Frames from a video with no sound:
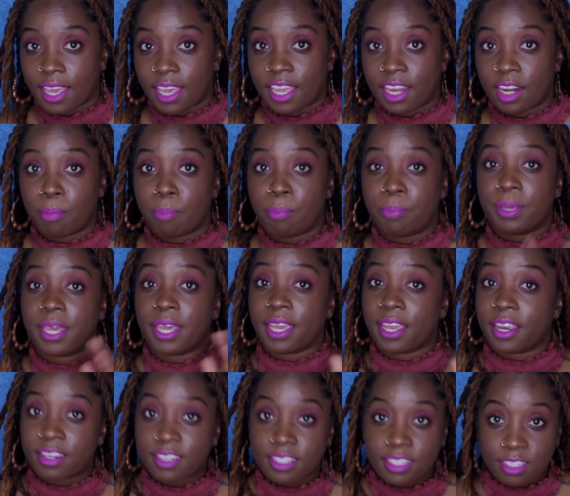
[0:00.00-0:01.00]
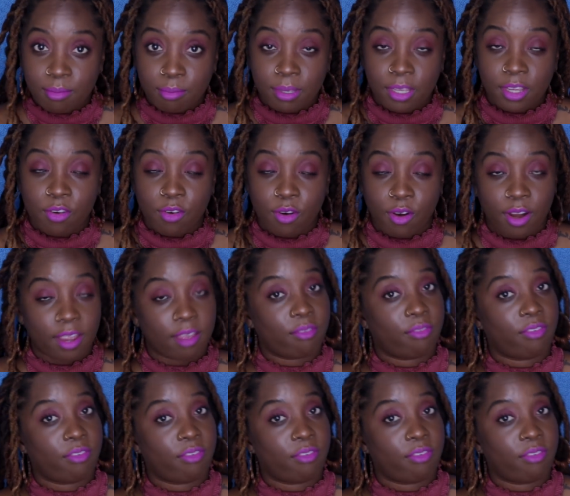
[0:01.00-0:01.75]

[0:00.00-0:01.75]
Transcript: it appears to be growing